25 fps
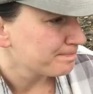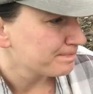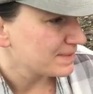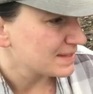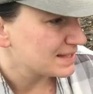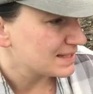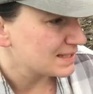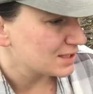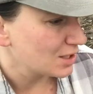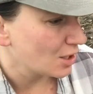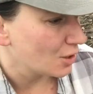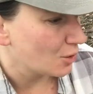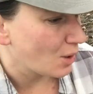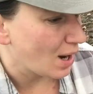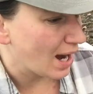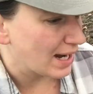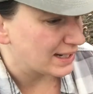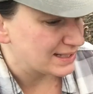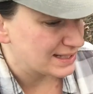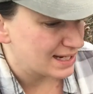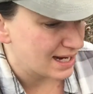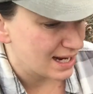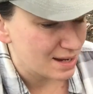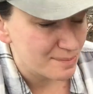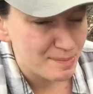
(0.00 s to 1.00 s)
So I
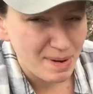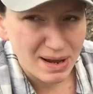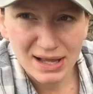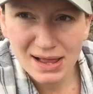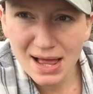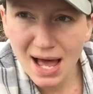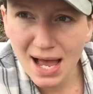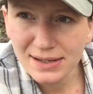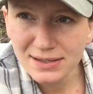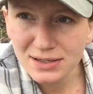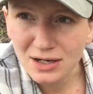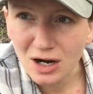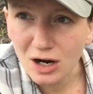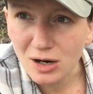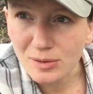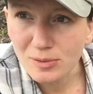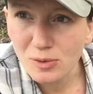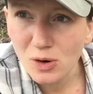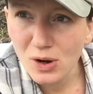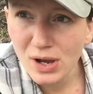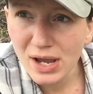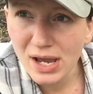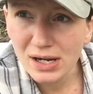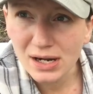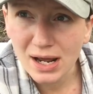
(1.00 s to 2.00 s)
take my glass
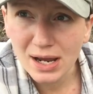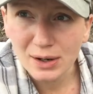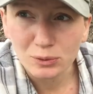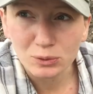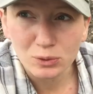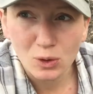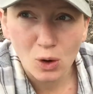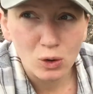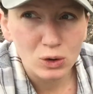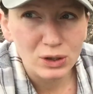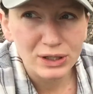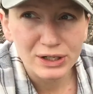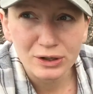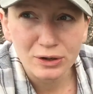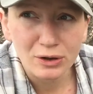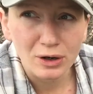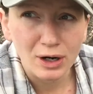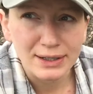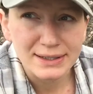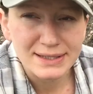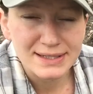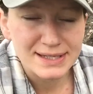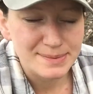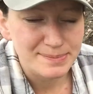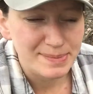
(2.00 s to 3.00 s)
carboy and I roll it
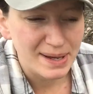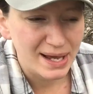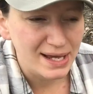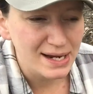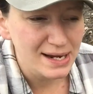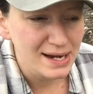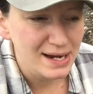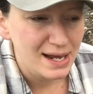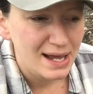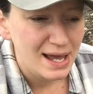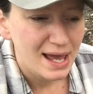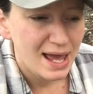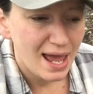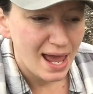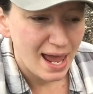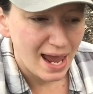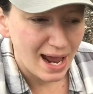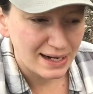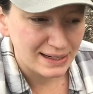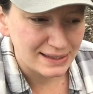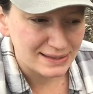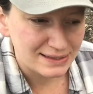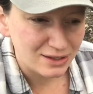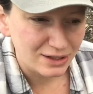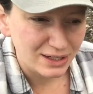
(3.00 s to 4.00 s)
across the bed,
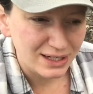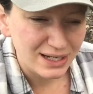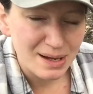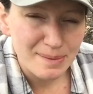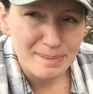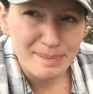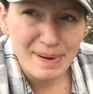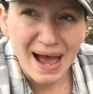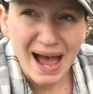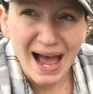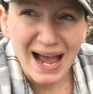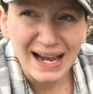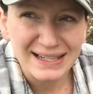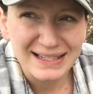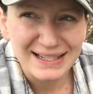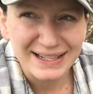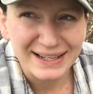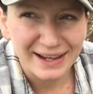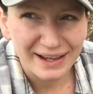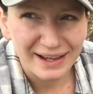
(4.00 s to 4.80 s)
and it's going to compact it